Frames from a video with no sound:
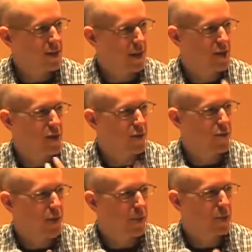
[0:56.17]
It's about two
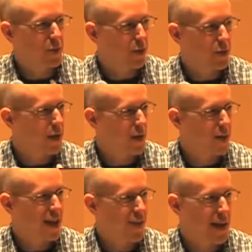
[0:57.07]
prep school girls who have to
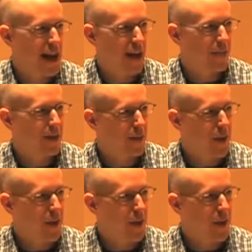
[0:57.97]
save Manhattan from the